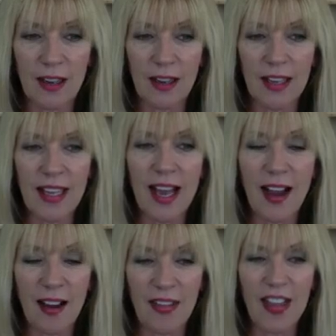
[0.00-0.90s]

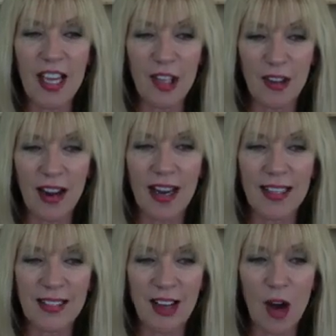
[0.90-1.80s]
Yeah, thank you
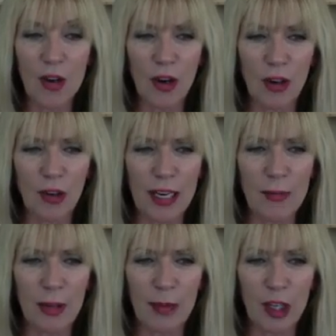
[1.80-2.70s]
guys. Oh, you're agreeing
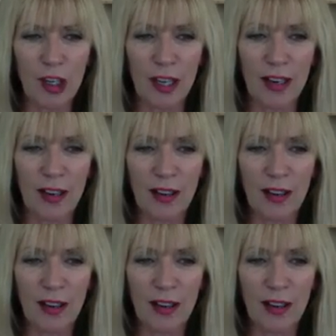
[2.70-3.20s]
with me. Good.